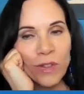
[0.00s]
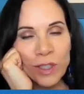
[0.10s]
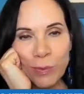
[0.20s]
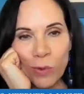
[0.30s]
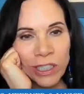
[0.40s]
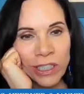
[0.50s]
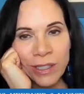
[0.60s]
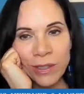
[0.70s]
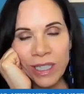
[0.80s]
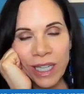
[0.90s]
Reverse
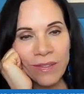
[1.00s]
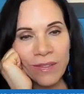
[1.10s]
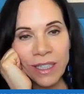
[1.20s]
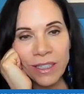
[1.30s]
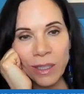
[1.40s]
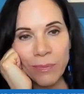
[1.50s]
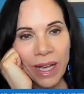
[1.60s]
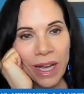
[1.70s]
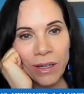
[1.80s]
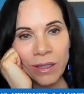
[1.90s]
mortgages used to have such a
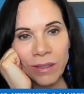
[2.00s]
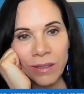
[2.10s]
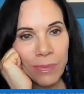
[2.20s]
bad